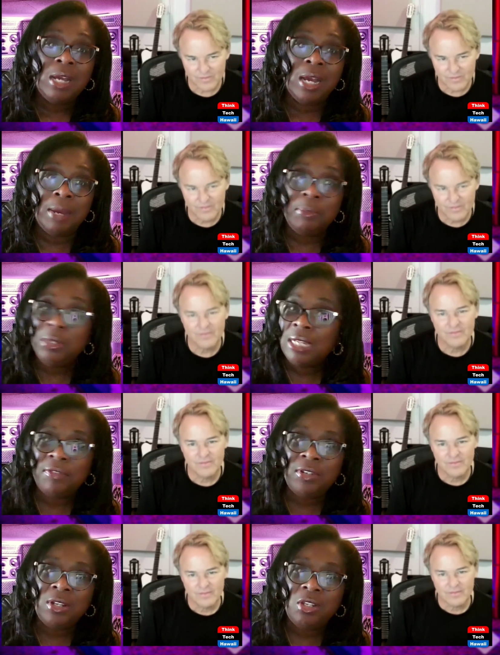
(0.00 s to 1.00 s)
Speaker 1: Um, you never
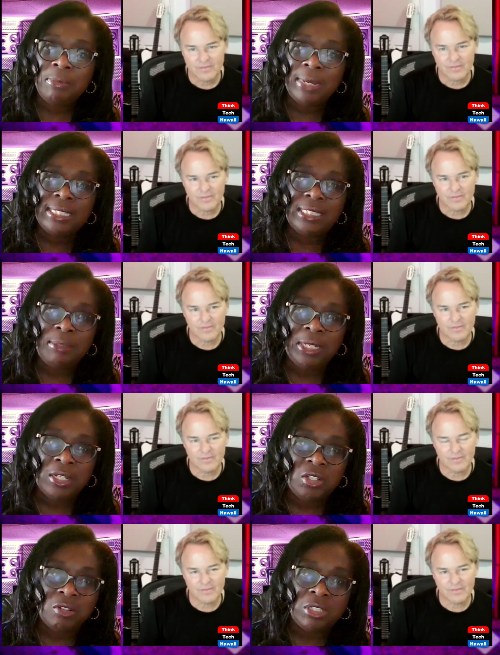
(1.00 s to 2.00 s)
know. You might see me
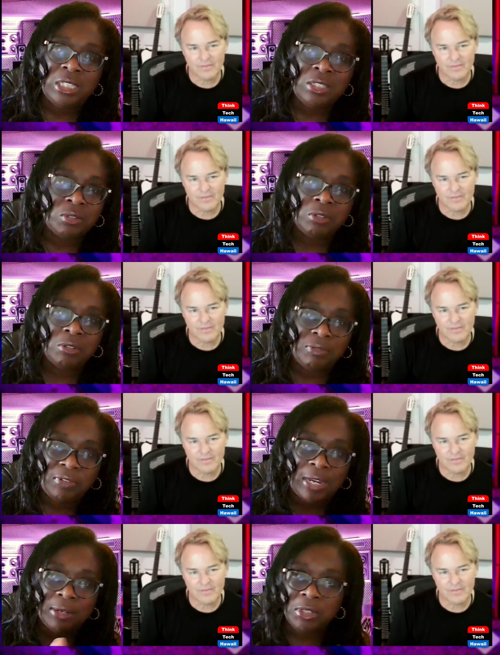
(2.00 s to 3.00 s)
in Yoshi's or
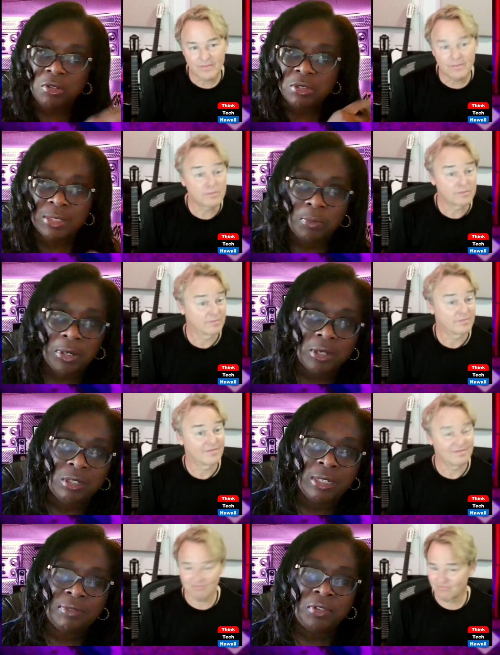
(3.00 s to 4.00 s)
following you somewhere.
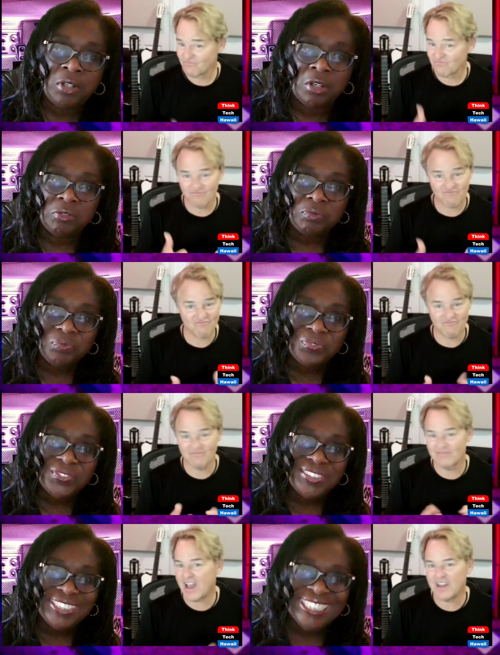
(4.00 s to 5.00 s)
You never know.
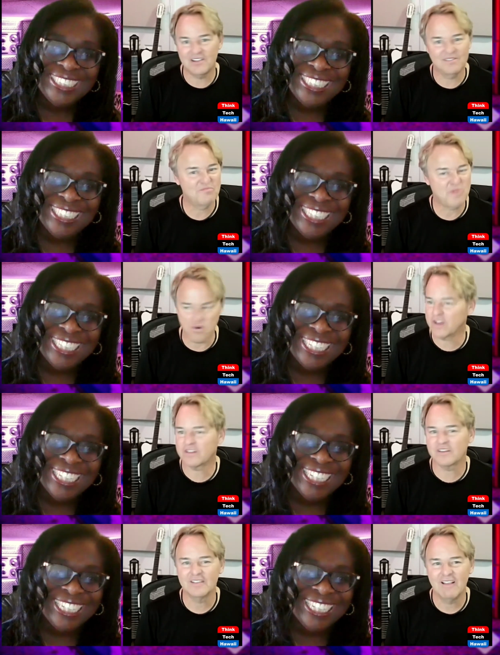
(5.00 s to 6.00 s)
Speaker 2: I'm
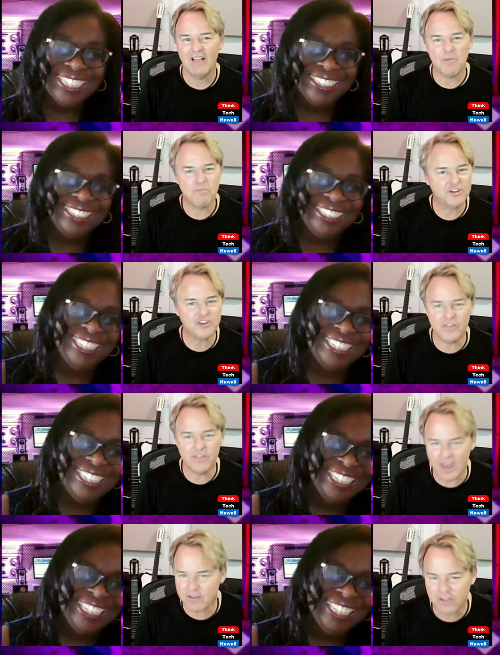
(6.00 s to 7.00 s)
perfect. I'll put you on the
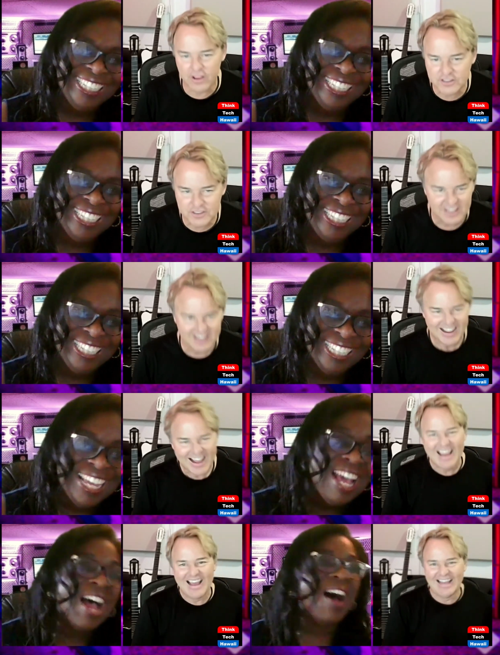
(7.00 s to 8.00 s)
guest list.
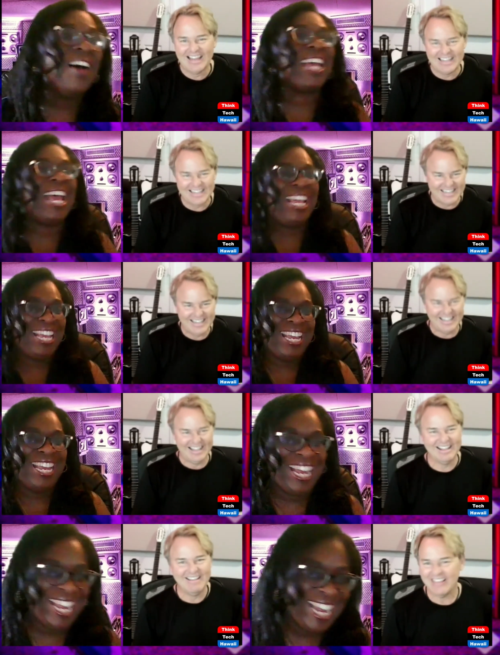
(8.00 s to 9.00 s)
Speaker 1: Okay.
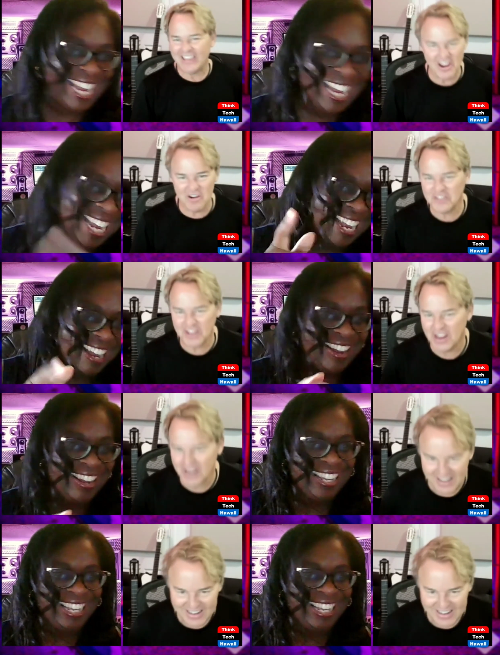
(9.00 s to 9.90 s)
Speaker 2: Guaranteed.